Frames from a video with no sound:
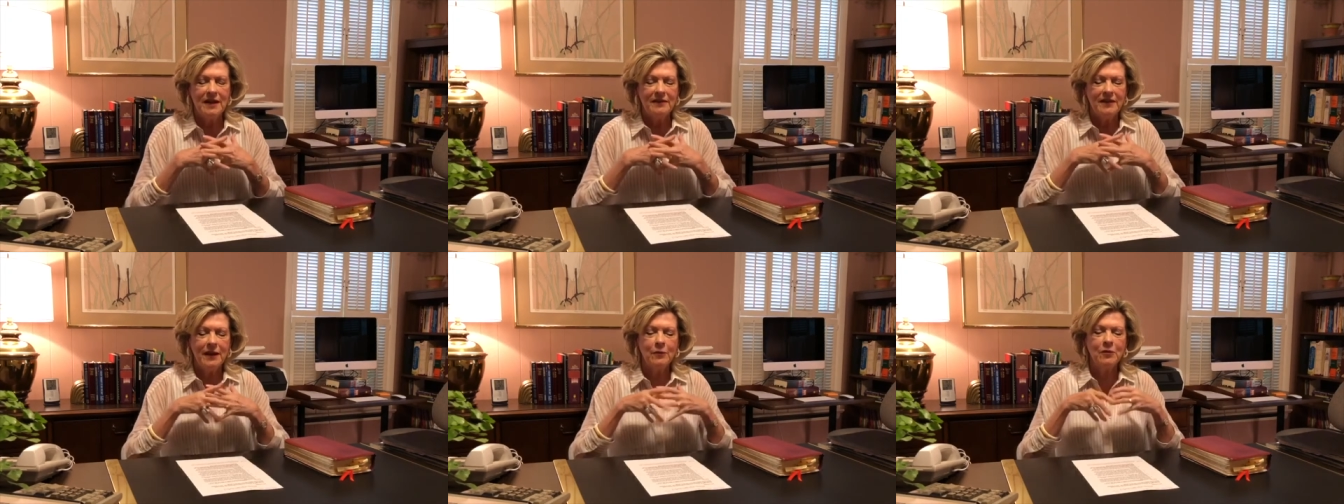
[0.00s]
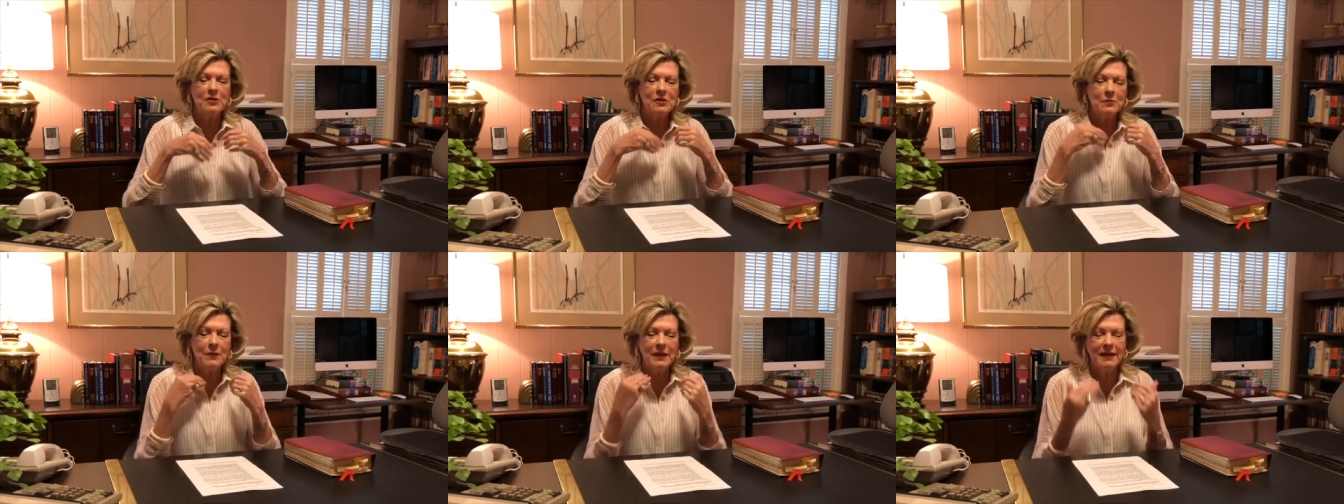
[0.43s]
they will
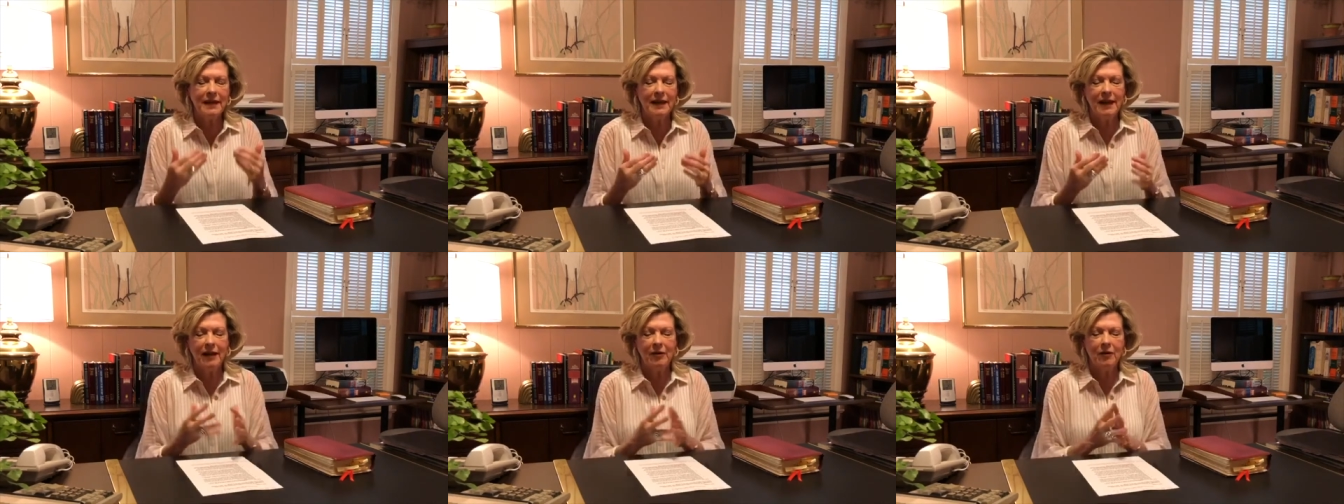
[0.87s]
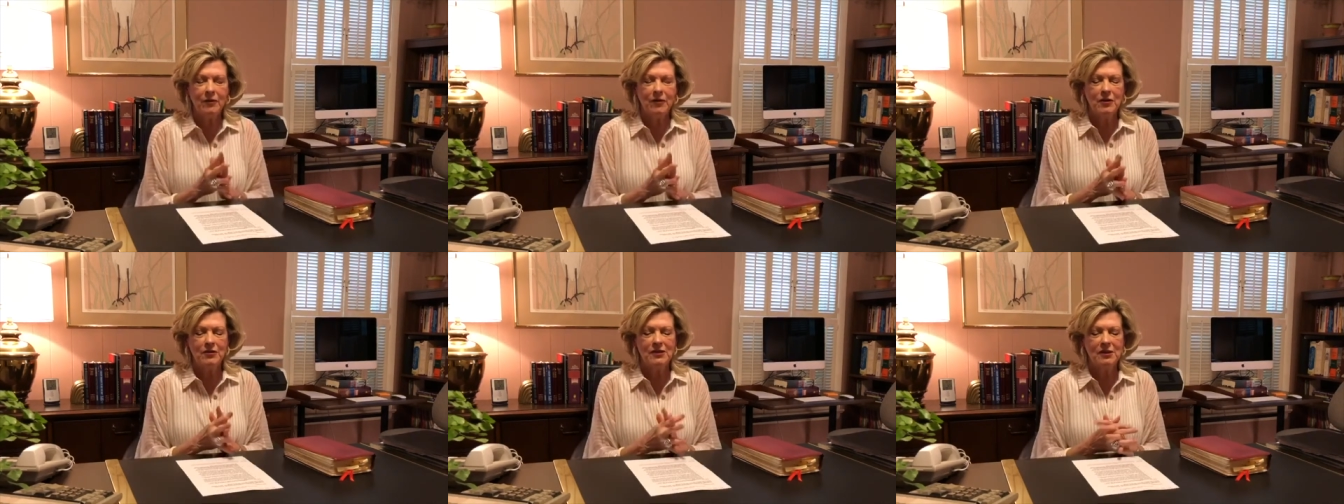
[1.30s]
speak it out over
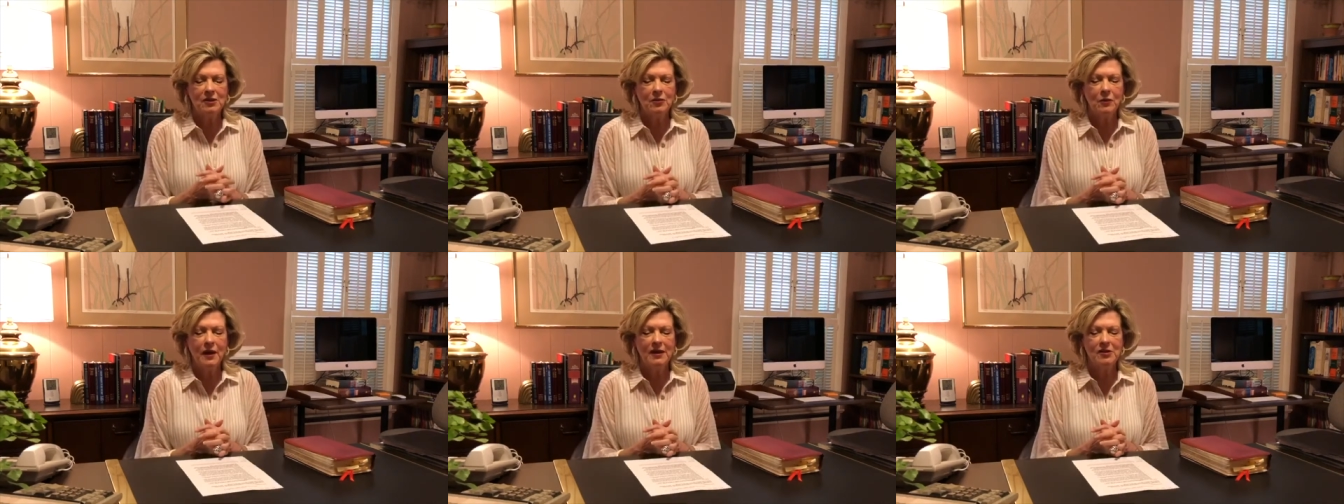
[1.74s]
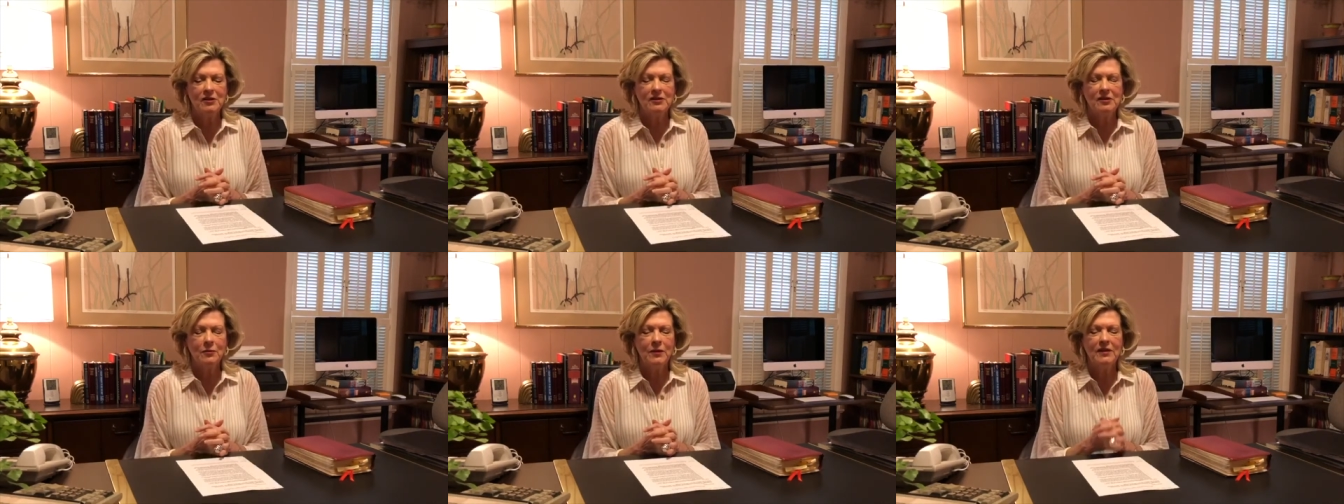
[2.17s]
their
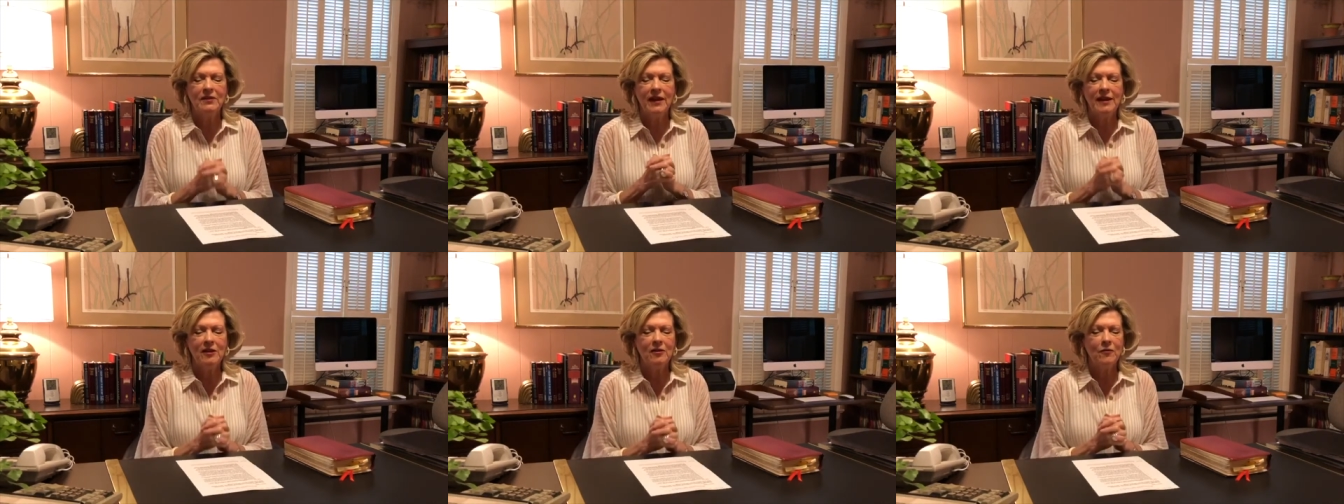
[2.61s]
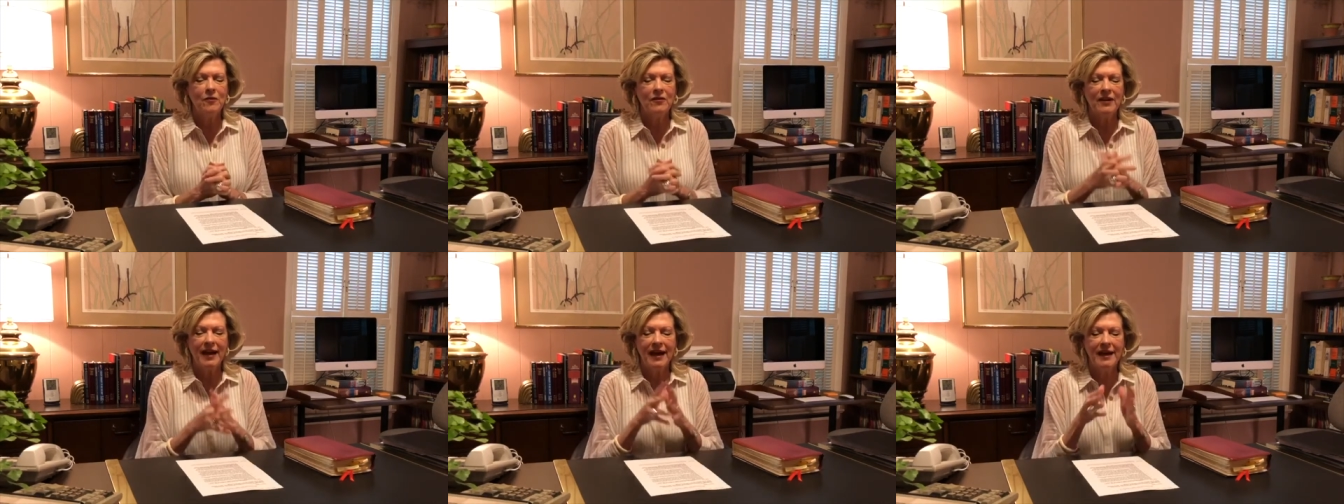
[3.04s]
situations and we thank you for
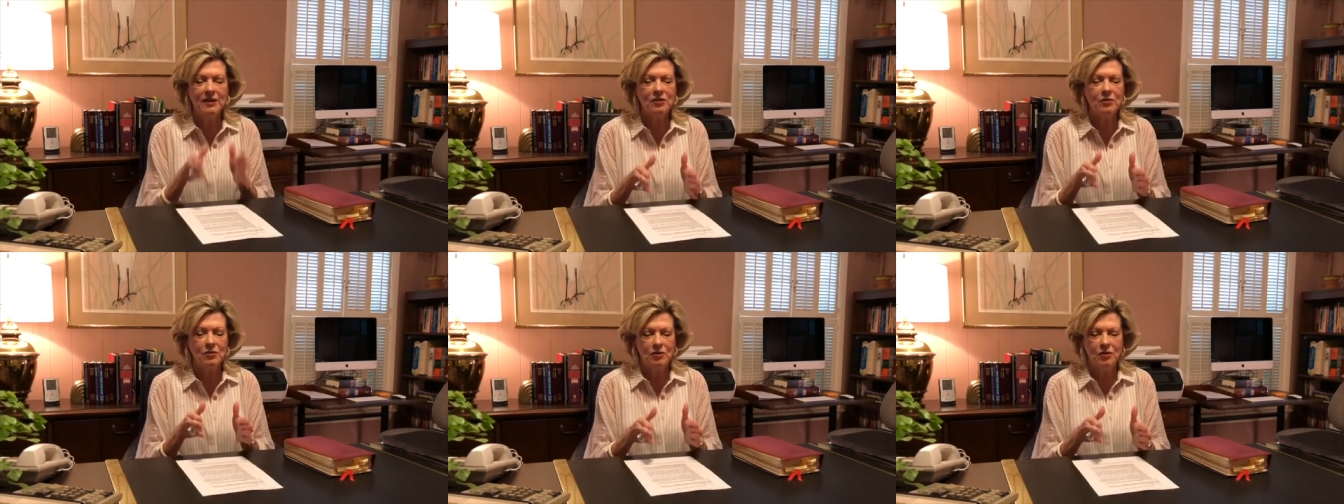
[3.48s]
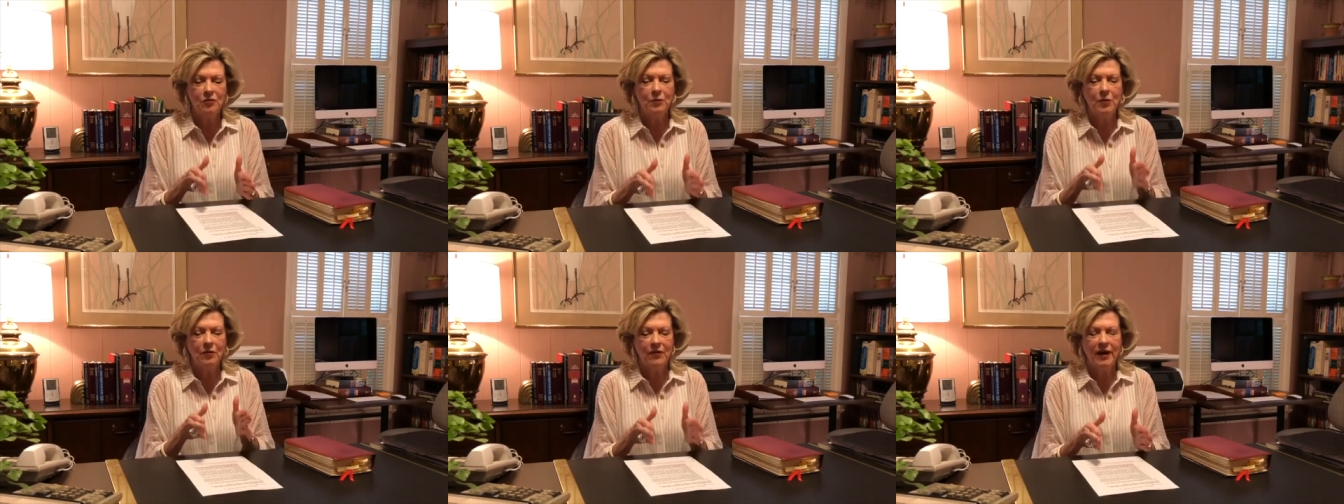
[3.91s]
the angels you've
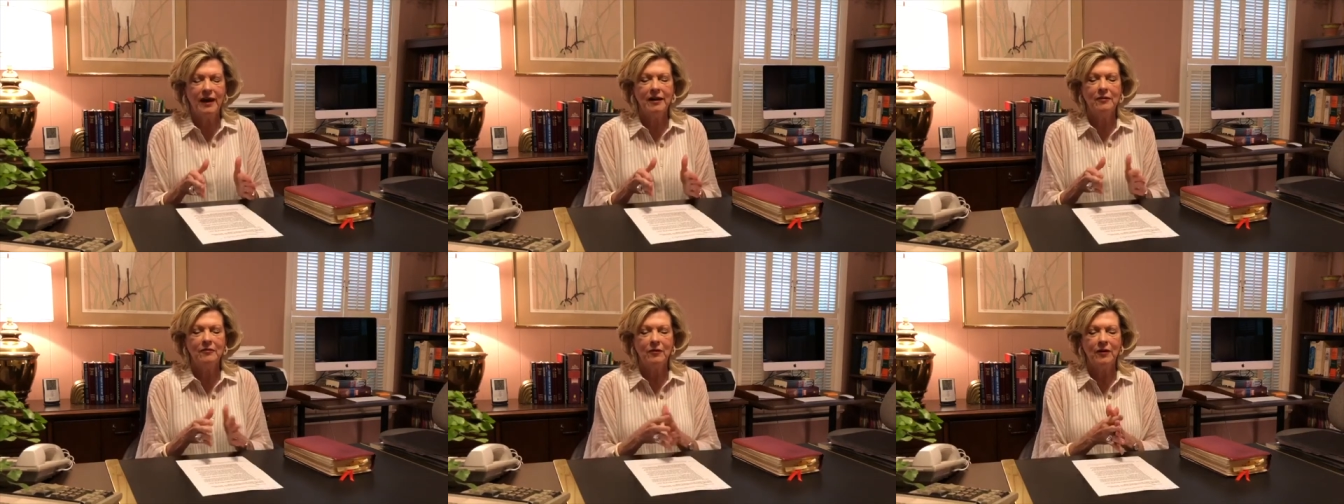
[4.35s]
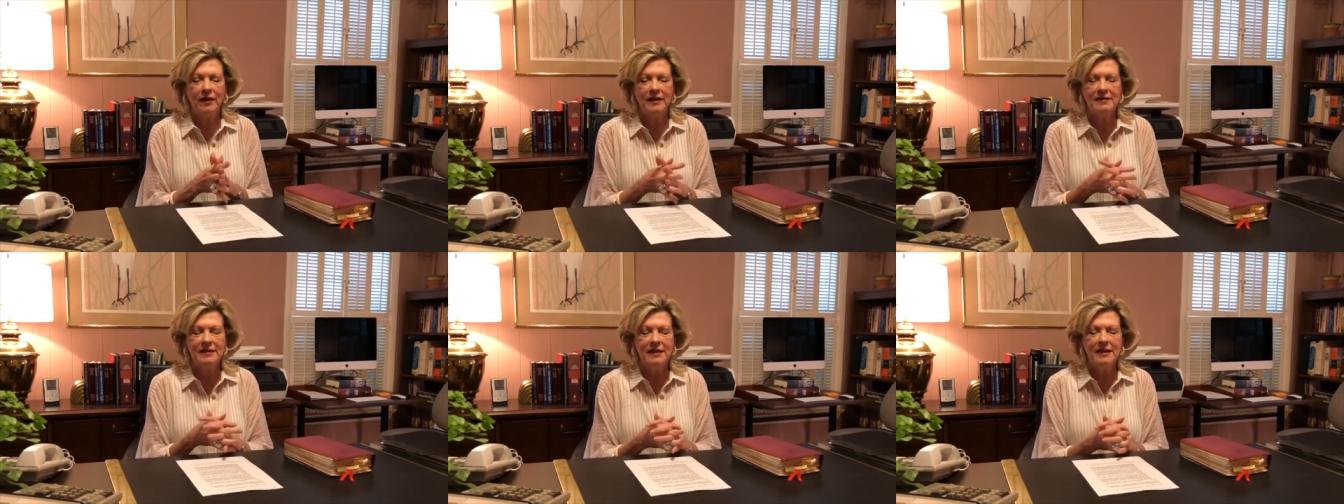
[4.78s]
provided for
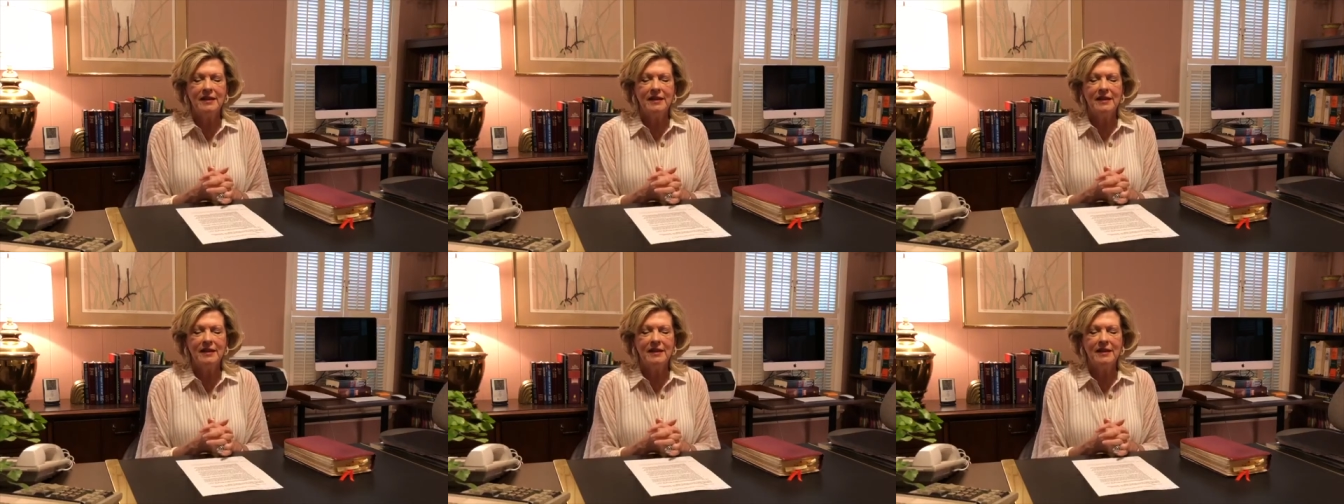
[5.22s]
us